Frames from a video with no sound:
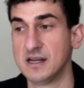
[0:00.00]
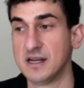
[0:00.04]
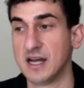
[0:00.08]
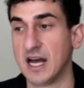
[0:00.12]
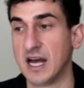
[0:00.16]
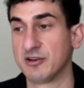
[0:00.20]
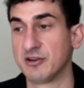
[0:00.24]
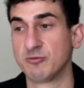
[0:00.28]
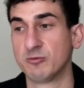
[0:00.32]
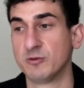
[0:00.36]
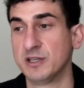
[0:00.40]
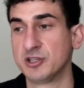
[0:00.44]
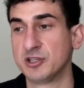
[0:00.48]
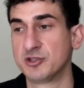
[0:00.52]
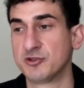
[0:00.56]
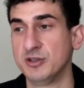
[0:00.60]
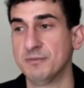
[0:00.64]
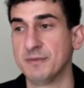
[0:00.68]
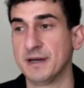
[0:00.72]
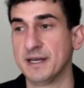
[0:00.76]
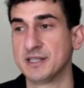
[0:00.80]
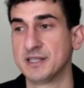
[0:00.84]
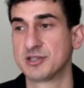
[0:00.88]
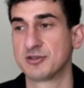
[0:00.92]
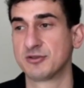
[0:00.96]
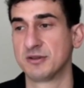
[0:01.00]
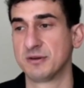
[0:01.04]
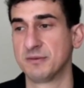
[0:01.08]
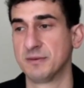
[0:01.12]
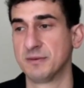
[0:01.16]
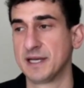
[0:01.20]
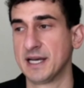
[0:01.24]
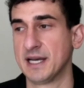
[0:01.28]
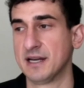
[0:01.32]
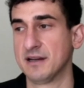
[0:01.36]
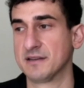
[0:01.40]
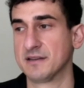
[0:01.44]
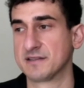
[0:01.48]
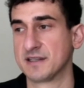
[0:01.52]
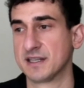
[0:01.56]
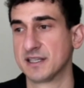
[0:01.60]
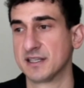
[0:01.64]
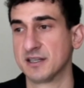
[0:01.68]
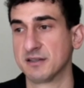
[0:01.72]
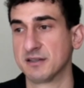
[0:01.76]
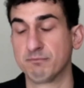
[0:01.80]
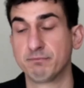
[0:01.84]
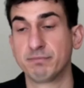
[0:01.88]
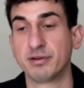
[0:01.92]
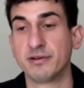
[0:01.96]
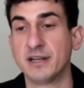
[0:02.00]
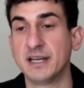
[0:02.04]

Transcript: I'd really treat my Instagram account as like a